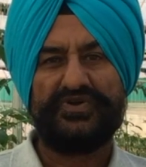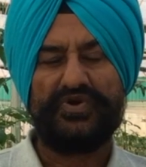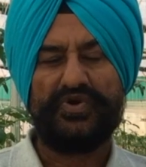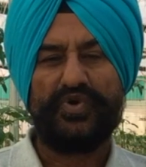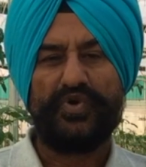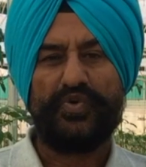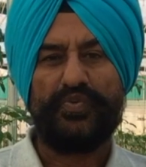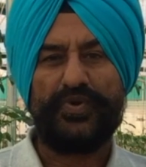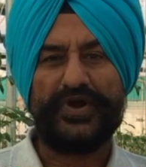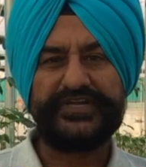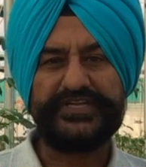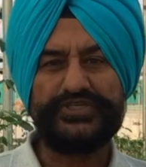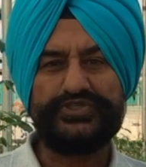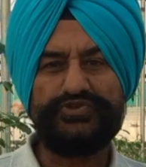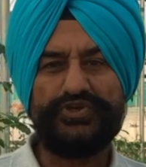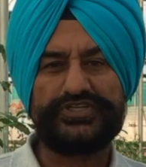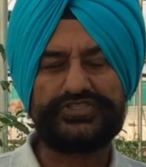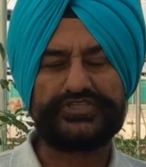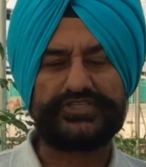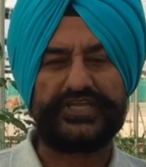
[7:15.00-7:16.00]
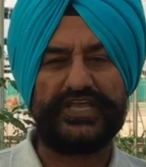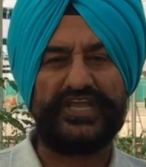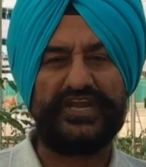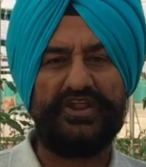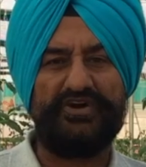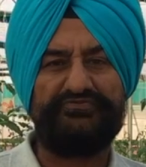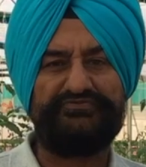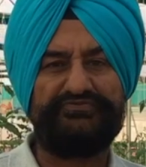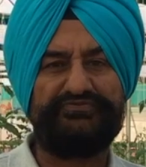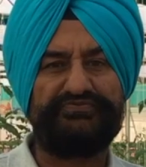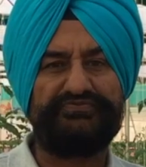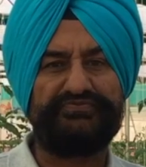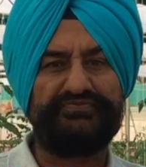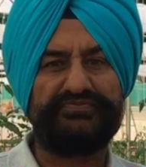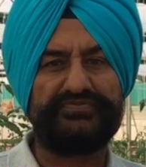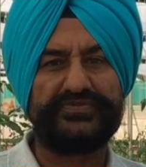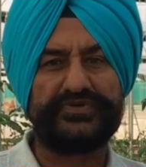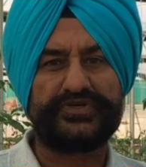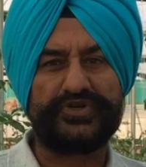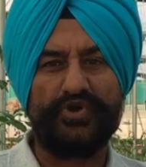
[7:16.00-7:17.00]
what is your scale of
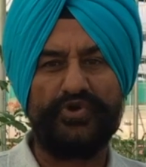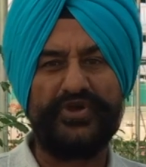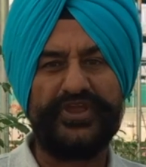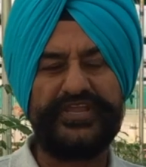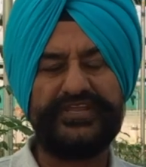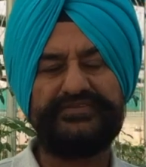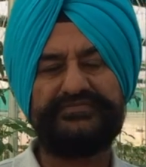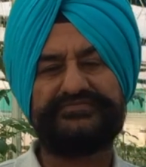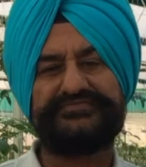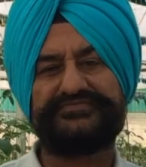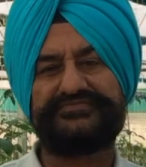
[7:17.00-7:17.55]
growing,